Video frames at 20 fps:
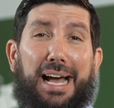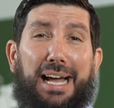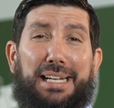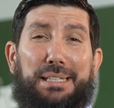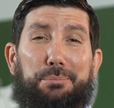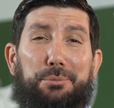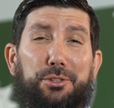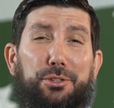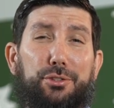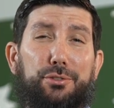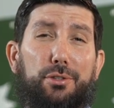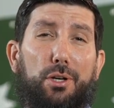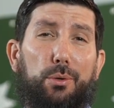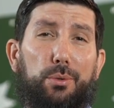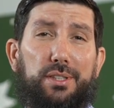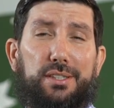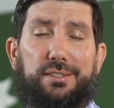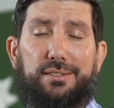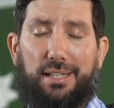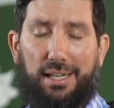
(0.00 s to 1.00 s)
I am so
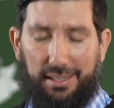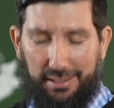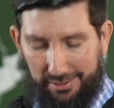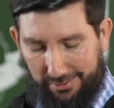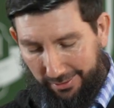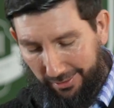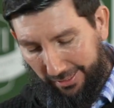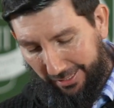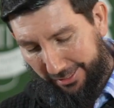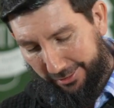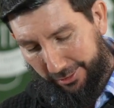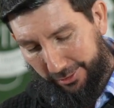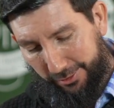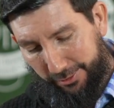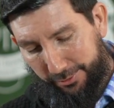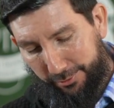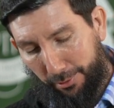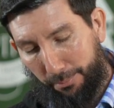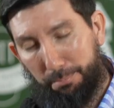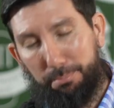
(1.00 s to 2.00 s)
excited to
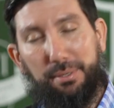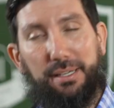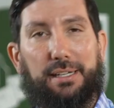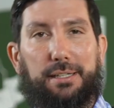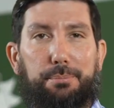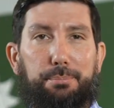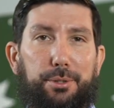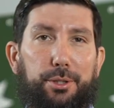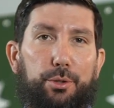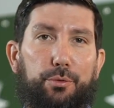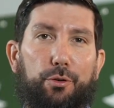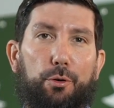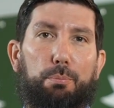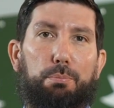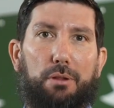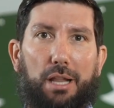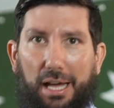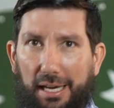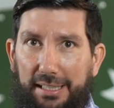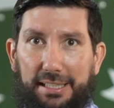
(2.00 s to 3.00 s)
introduce a big, beautiful,
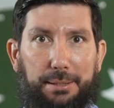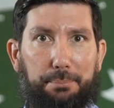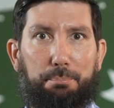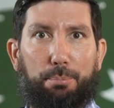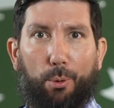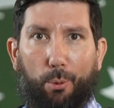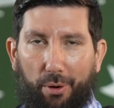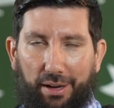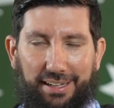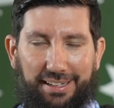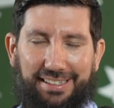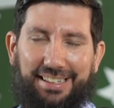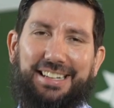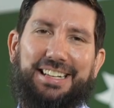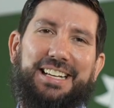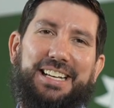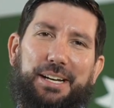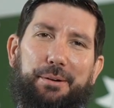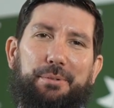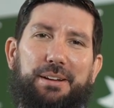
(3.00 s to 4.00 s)
blocky boy
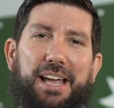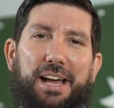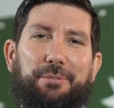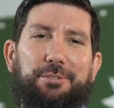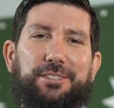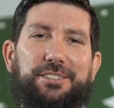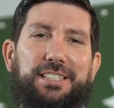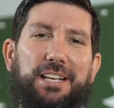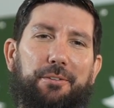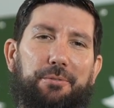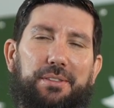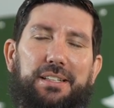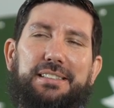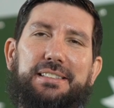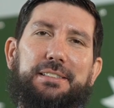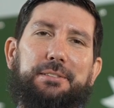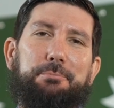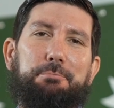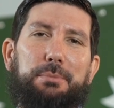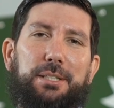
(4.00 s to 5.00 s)
we have for sale. This
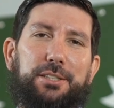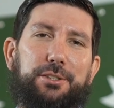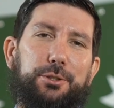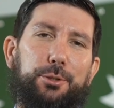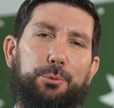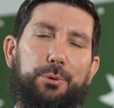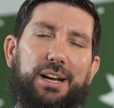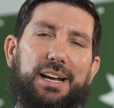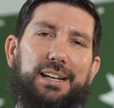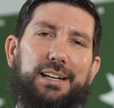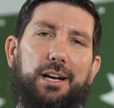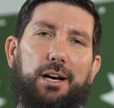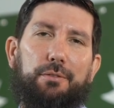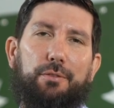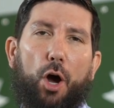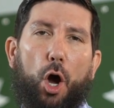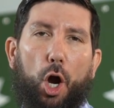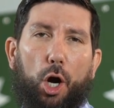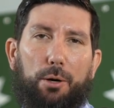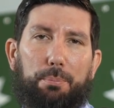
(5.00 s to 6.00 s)
is Mr. Red of
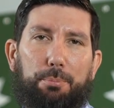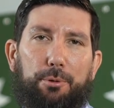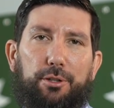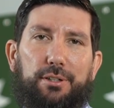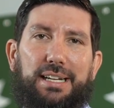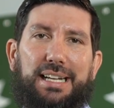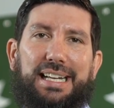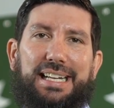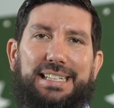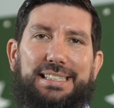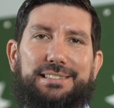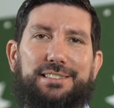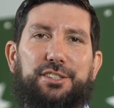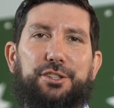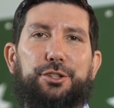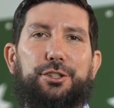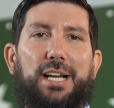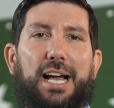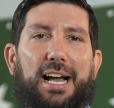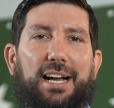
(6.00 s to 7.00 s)
Harper and
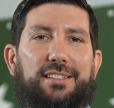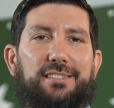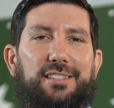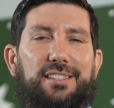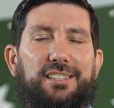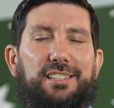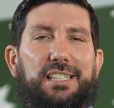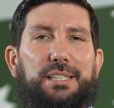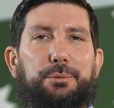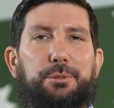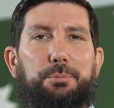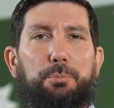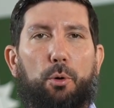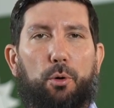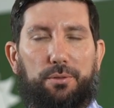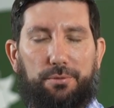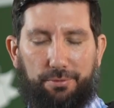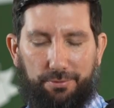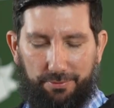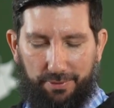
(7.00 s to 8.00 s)
Jack's litter. He was
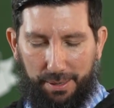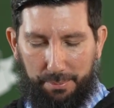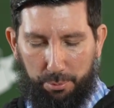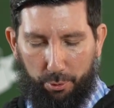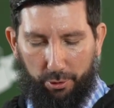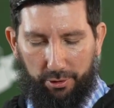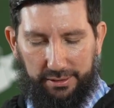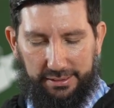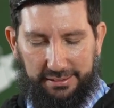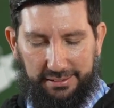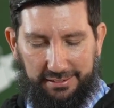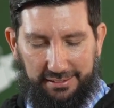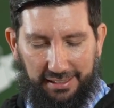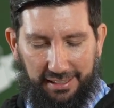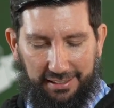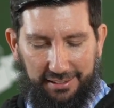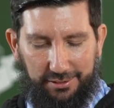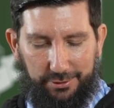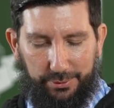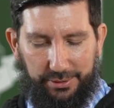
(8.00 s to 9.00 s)
born February
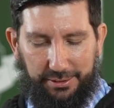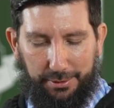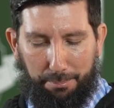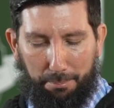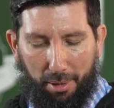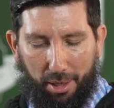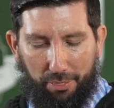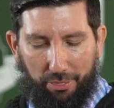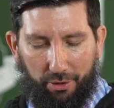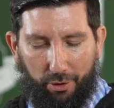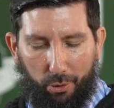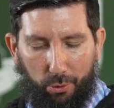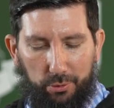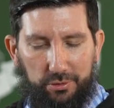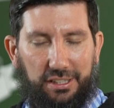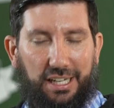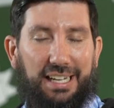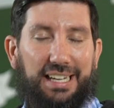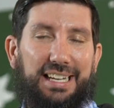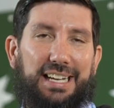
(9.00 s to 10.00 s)
6th, so he's a month old.